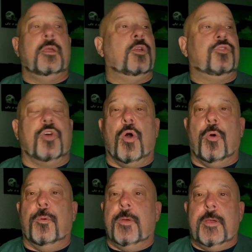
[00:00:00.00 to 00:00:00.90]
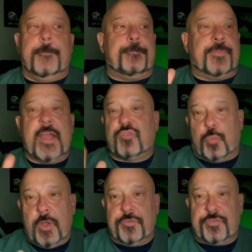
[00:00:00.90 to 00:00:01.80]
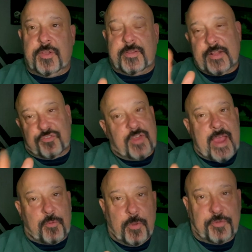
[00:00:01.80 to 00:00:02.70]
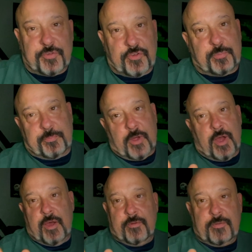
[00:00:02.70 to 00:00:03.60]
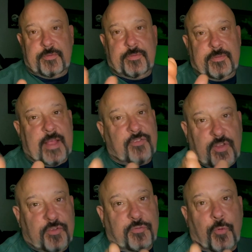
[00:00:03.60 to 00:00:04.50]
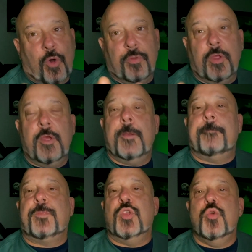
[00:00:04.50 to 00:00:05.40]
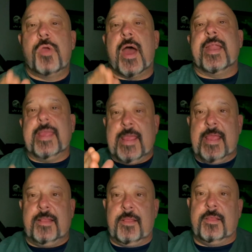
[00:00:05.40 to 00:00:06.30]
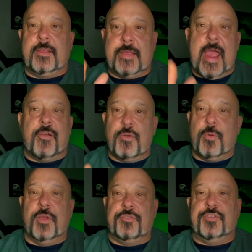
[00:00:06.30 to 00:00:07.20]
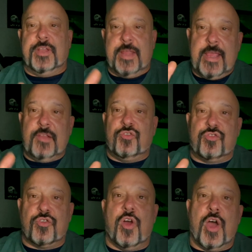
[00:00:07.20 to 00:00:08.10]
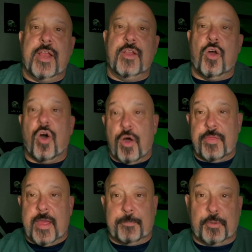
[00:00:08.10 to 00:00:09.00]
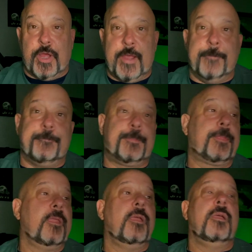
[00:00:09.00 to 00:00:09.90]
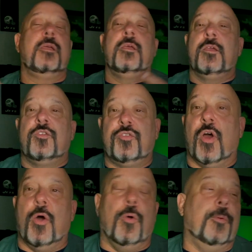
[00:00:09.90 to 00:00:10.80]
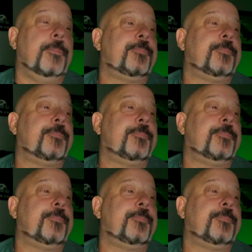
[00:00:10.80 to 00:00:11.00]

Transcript: So that's Wilson. That's Zach Wilson's, that's his fault. You got to hit Garrett Wilson in stride on that play. So,